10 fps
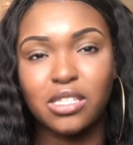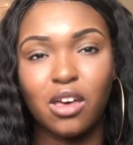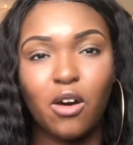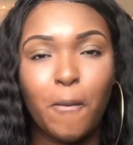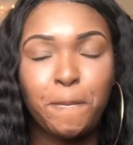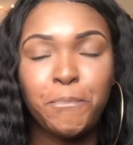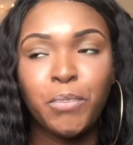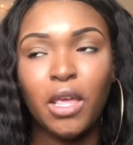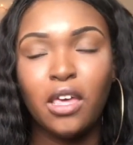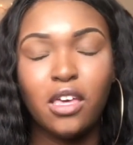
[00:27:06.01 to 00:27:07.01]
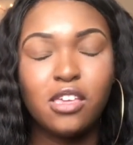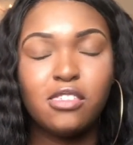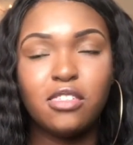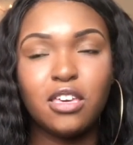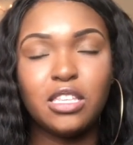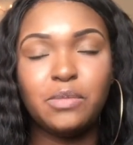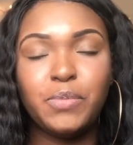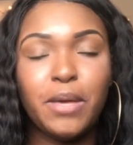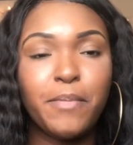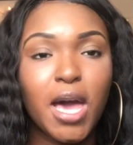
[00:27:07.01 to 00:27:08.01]
So just
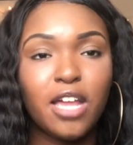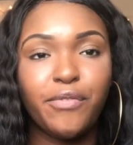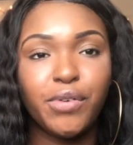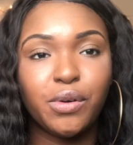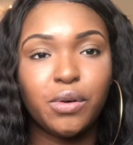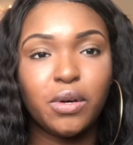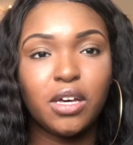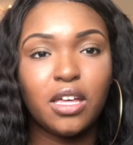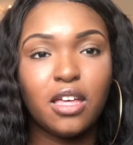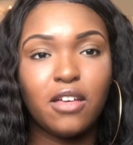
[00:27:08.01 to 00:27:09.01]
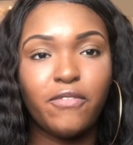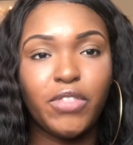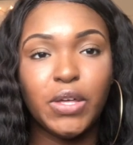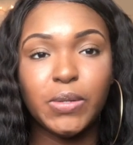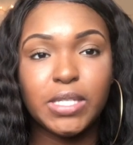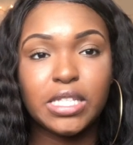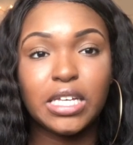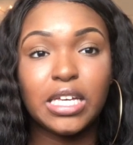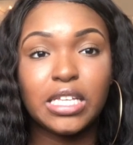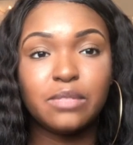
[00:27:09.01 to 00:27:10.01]
be mindful of those
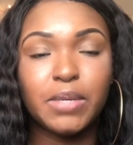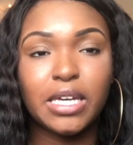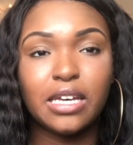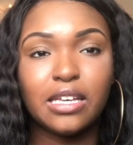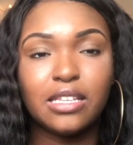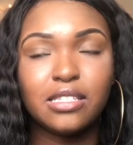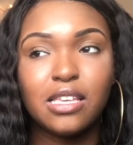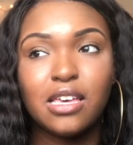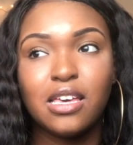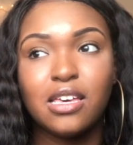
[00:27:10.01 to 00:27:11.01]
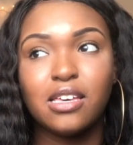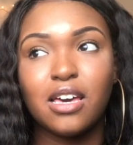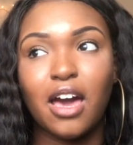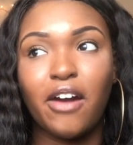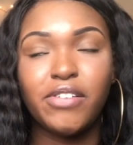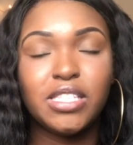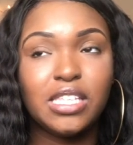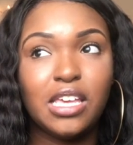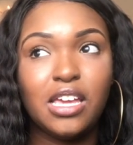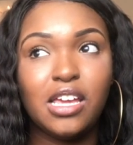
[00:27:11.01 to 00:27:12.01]
things, because I've
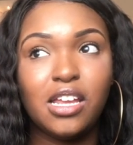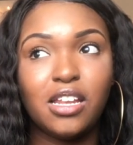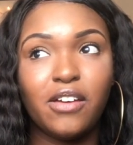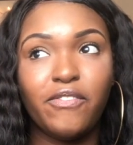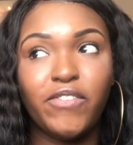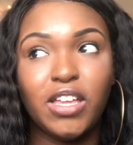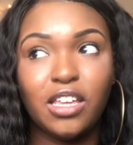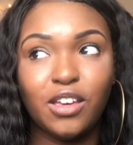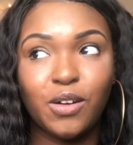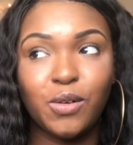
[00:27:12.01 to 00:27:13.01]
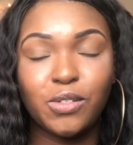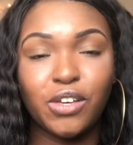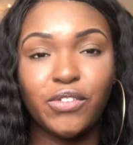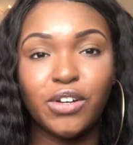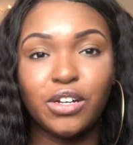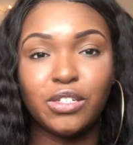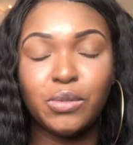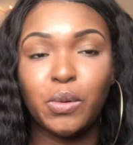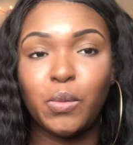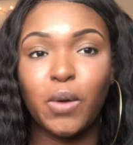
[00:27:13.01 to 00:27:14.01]
seen videos of girls
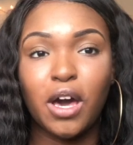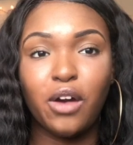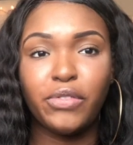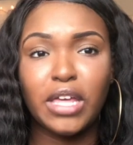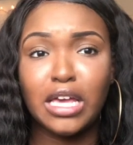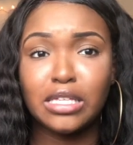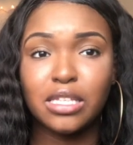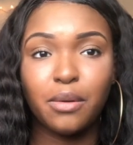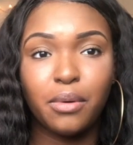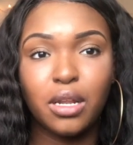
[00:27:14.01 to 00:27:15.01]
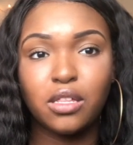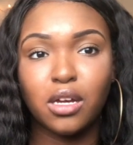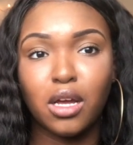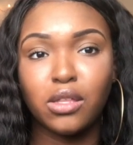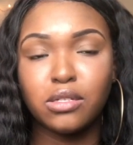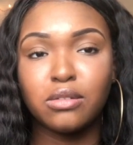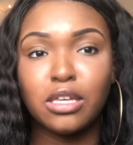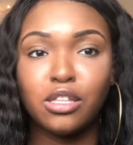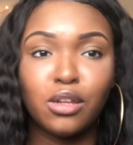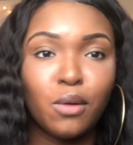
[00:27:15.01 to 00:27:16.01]
doing wild things, and I'm pretty sure those
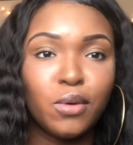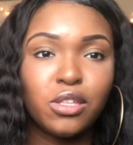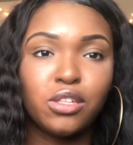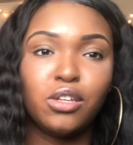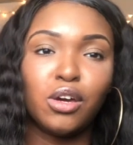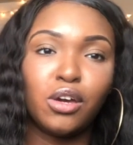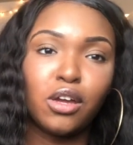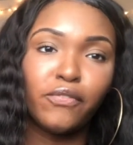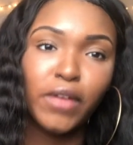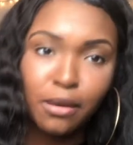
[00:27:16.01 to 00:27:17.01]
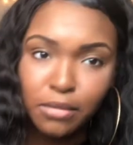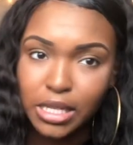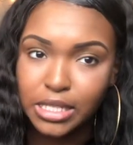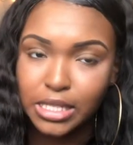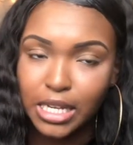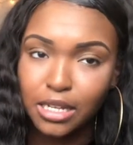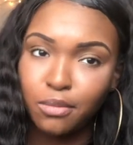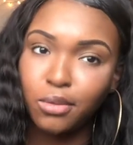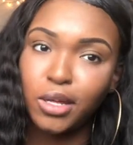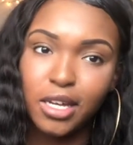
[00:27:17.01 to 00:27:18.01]
things you don't want your family to see, an
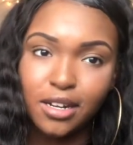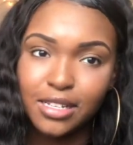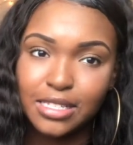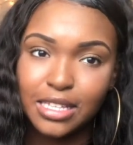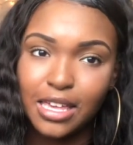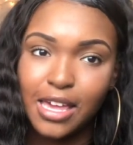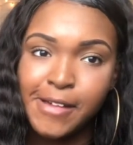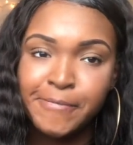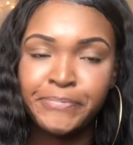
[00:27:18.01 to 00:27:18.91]
employer to see.